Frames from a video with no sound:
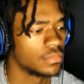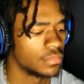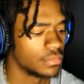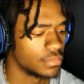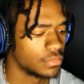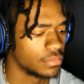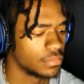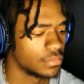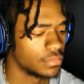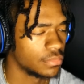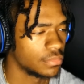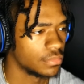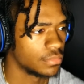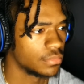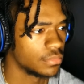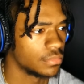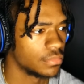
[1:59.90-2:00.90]

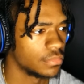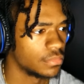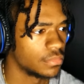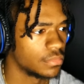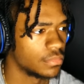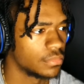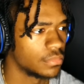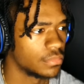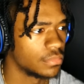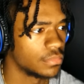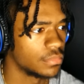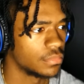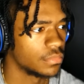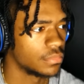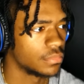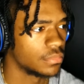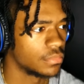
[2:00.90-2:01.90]

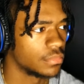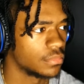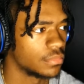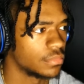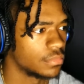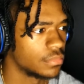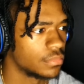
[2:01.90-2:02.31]
Nobody speaks.